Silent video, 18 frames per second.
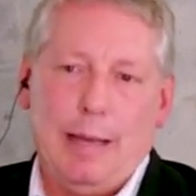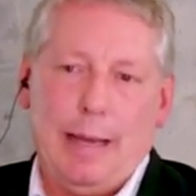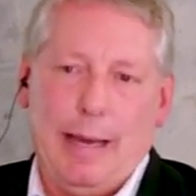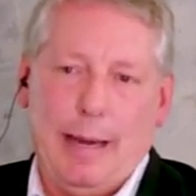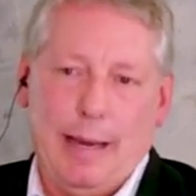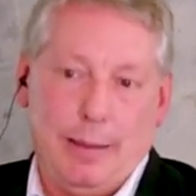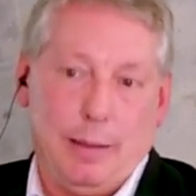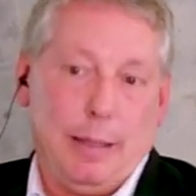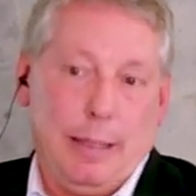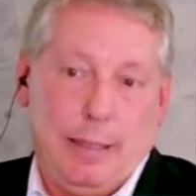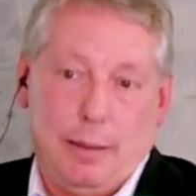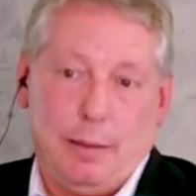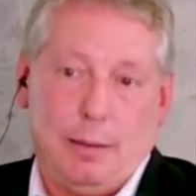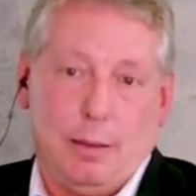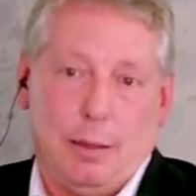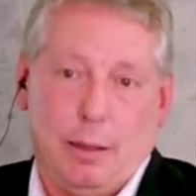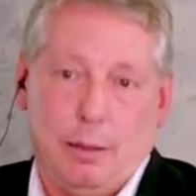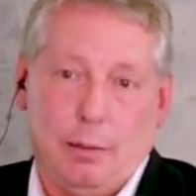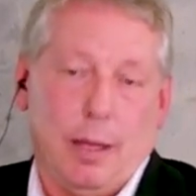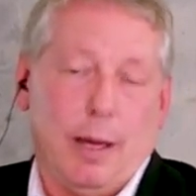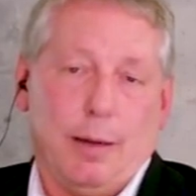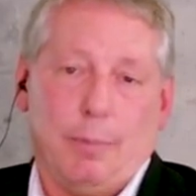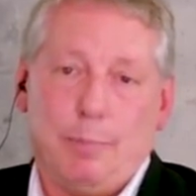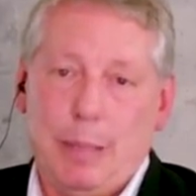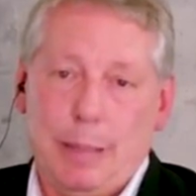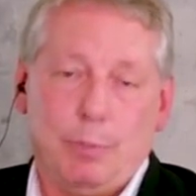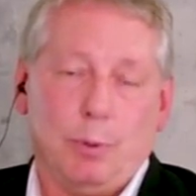And I think a lot
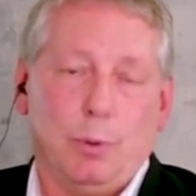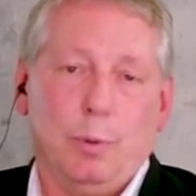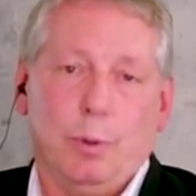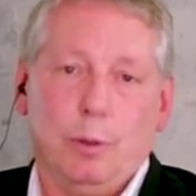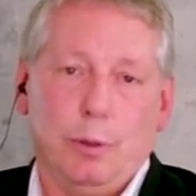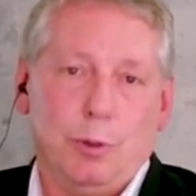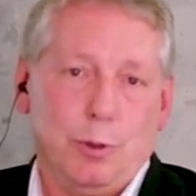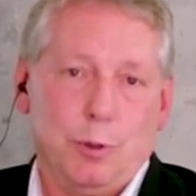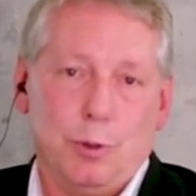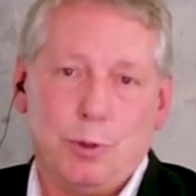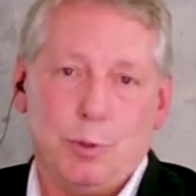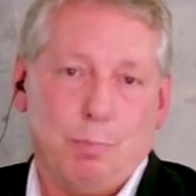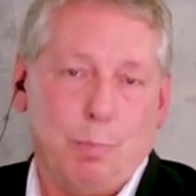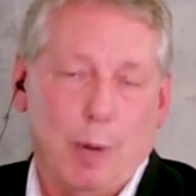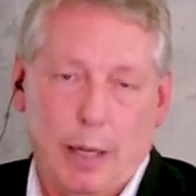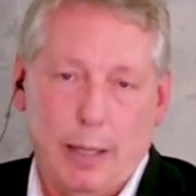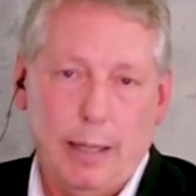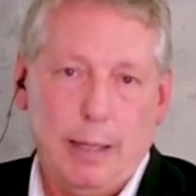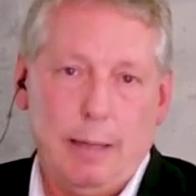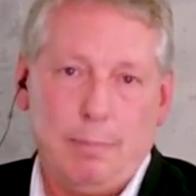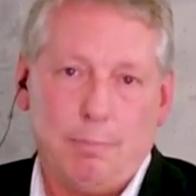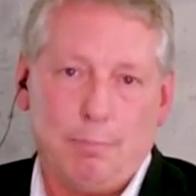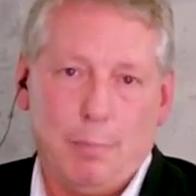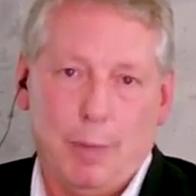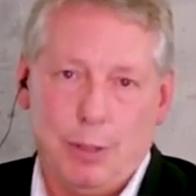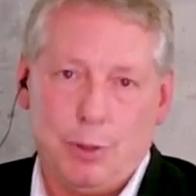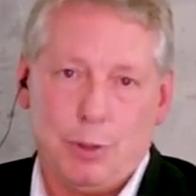of people will lose money,
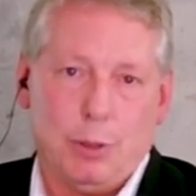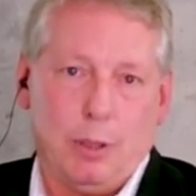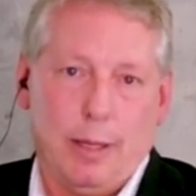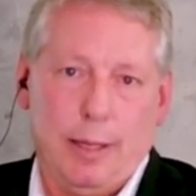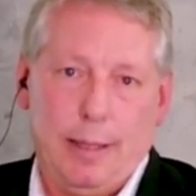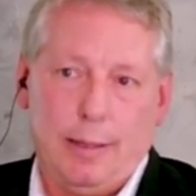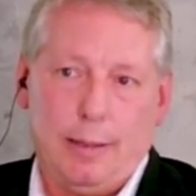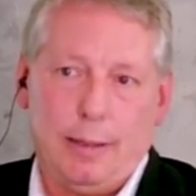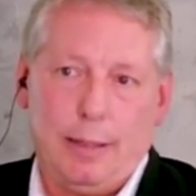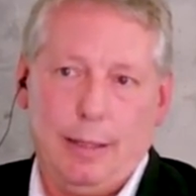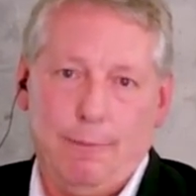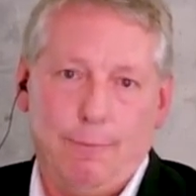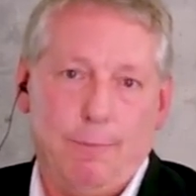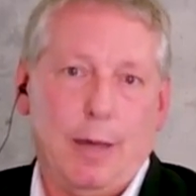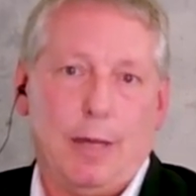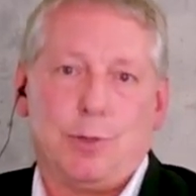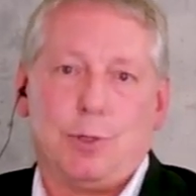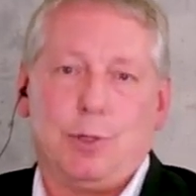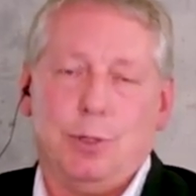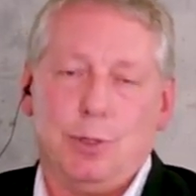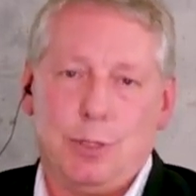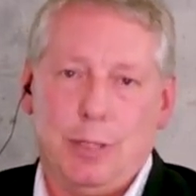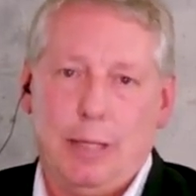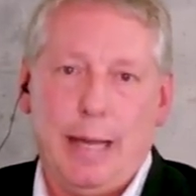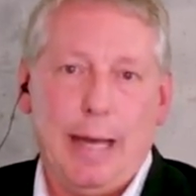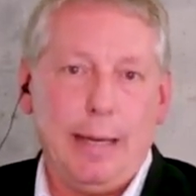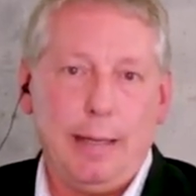much like
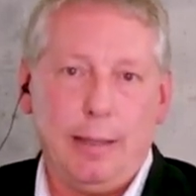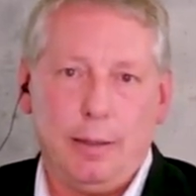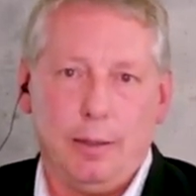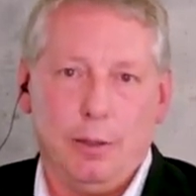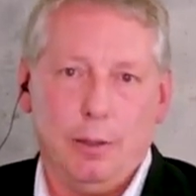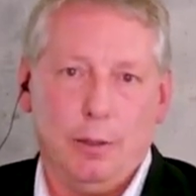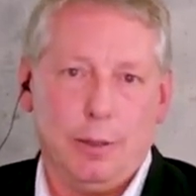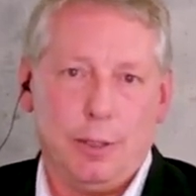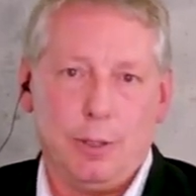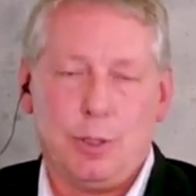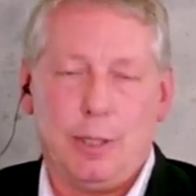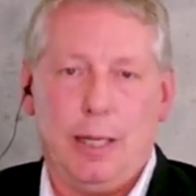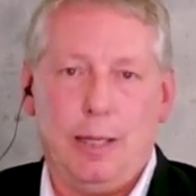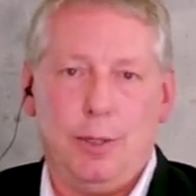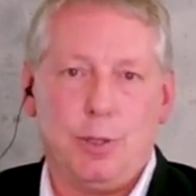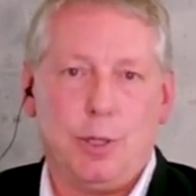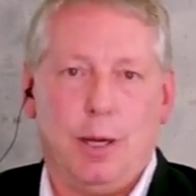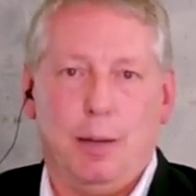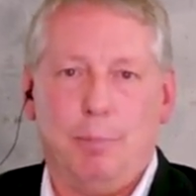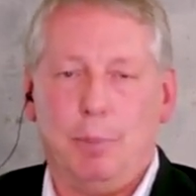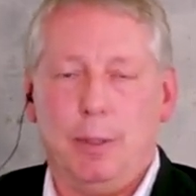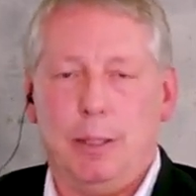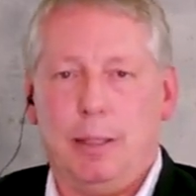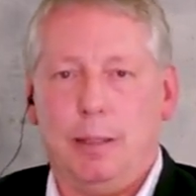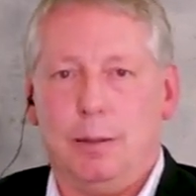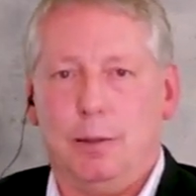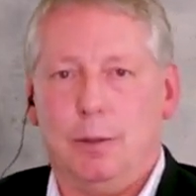investors in any early stage
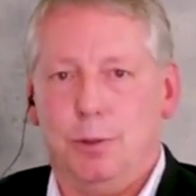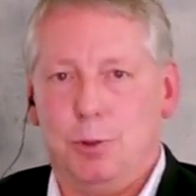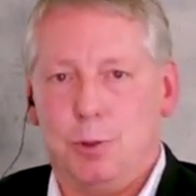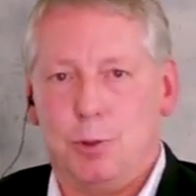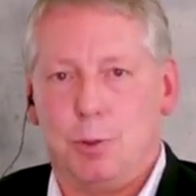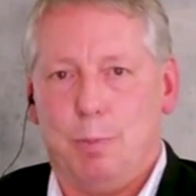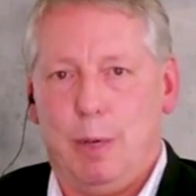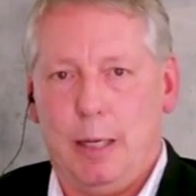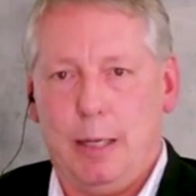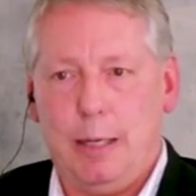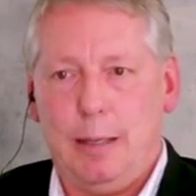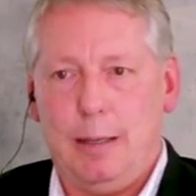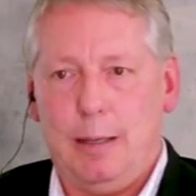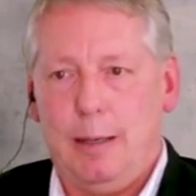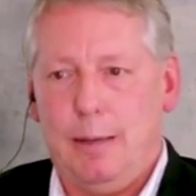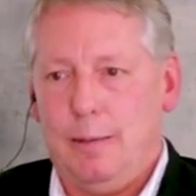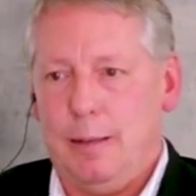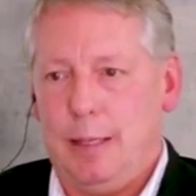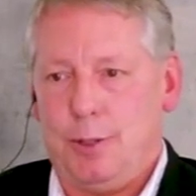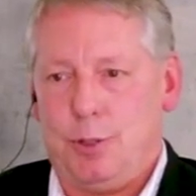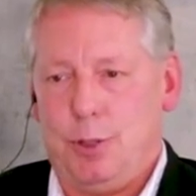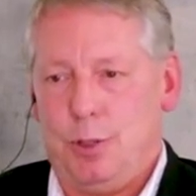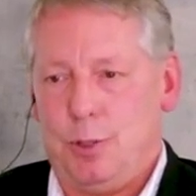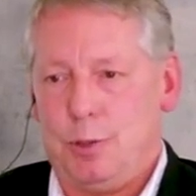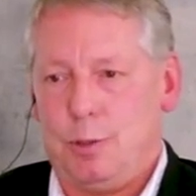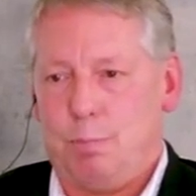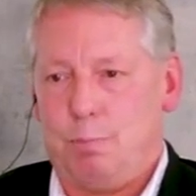company lose money. That's
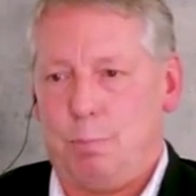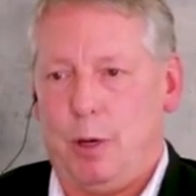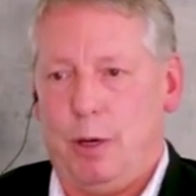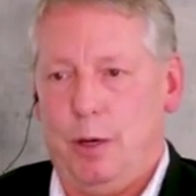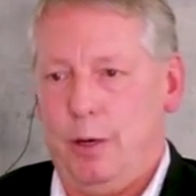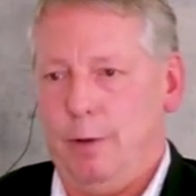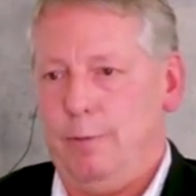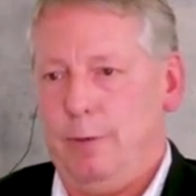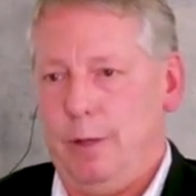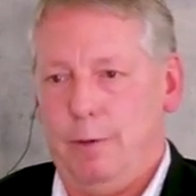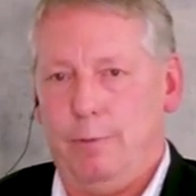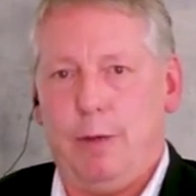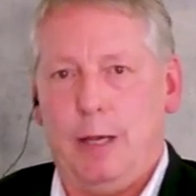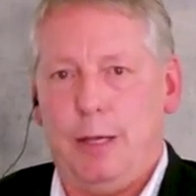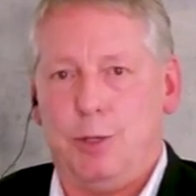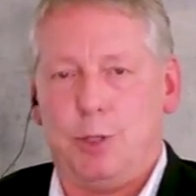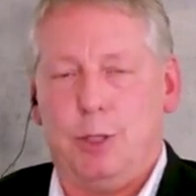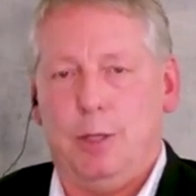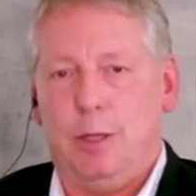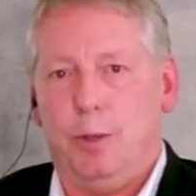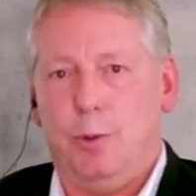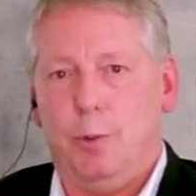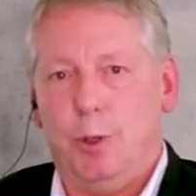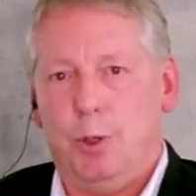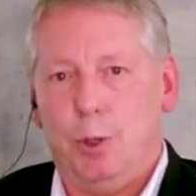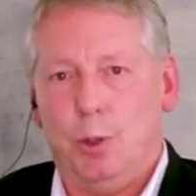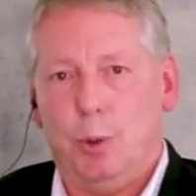just part of innovation
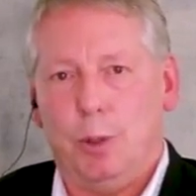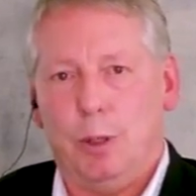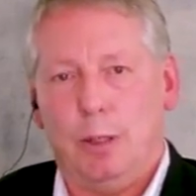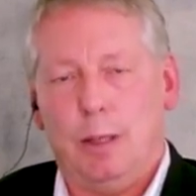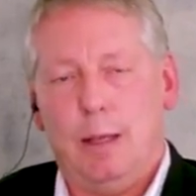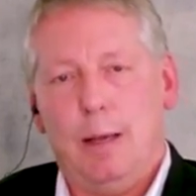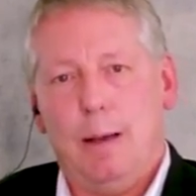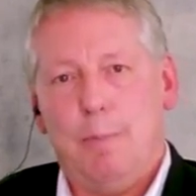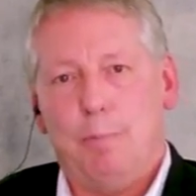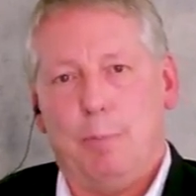and renewal.